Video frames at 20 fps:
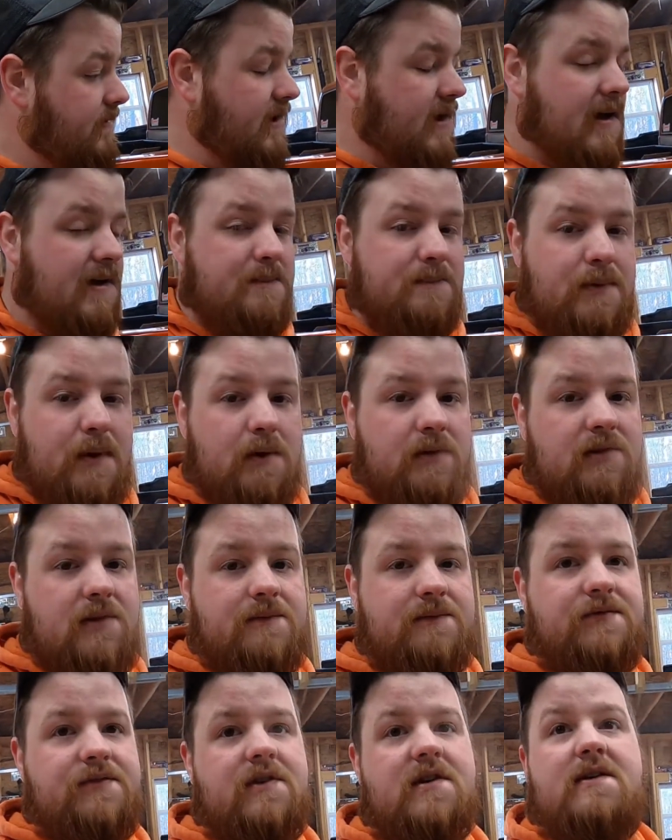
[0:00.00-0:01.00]
and broke
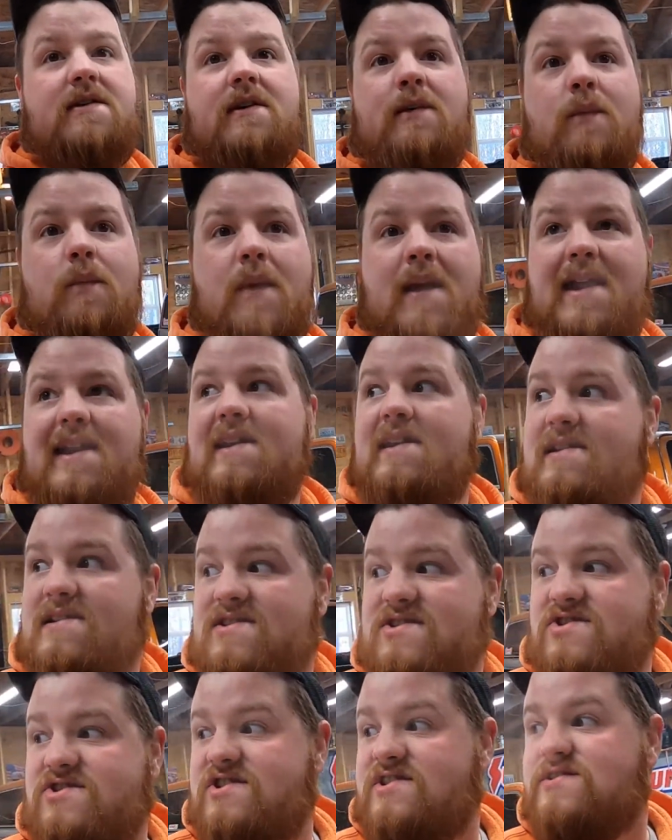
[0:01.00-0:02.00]
them free. The wind
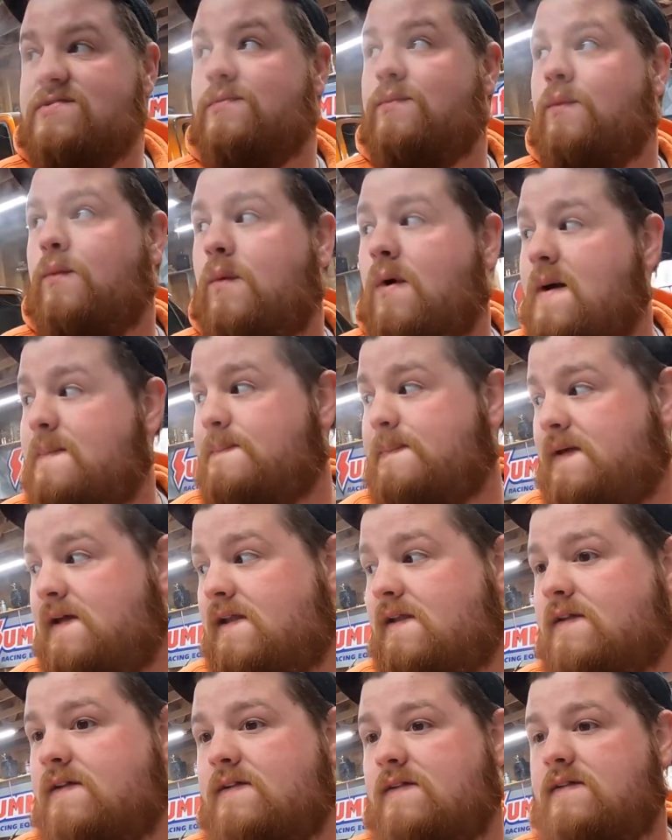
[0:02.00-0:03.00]
is just
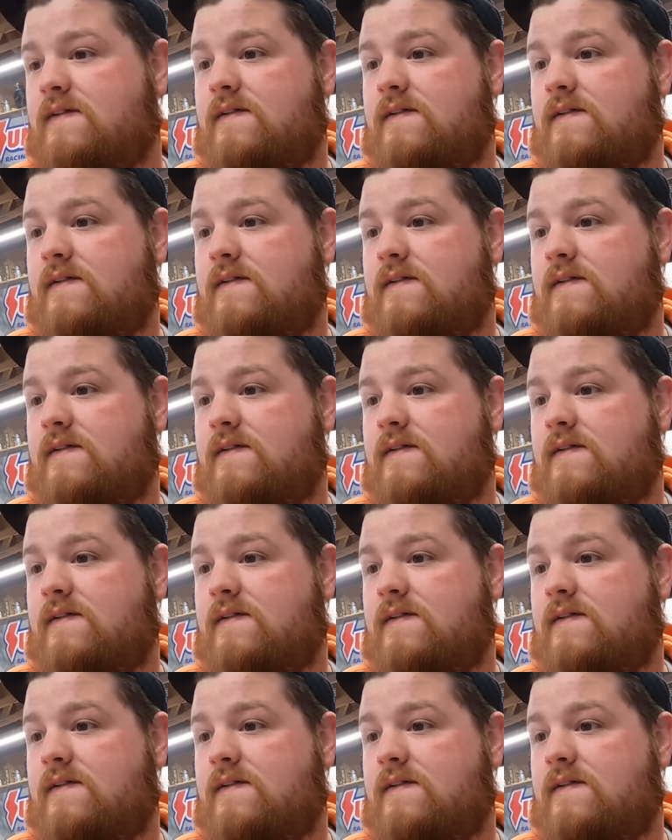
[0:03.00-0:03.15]
whipping.